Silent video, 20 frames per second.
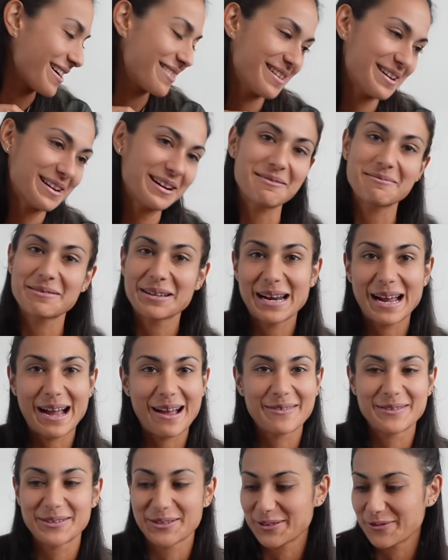I think I'm gonna
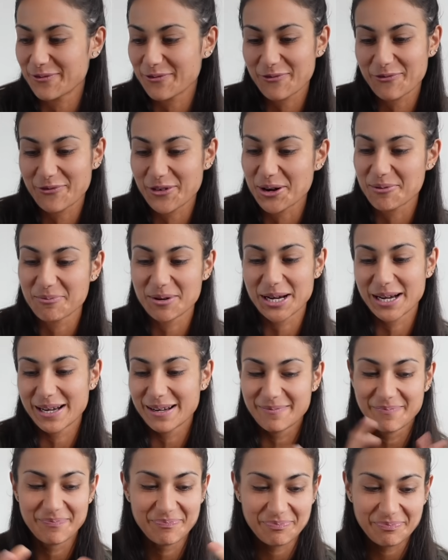have to film
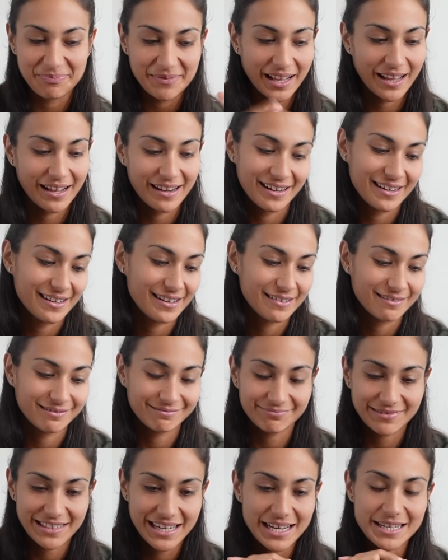a
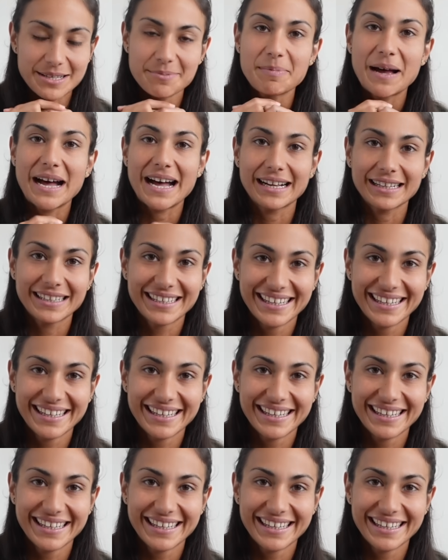let's pack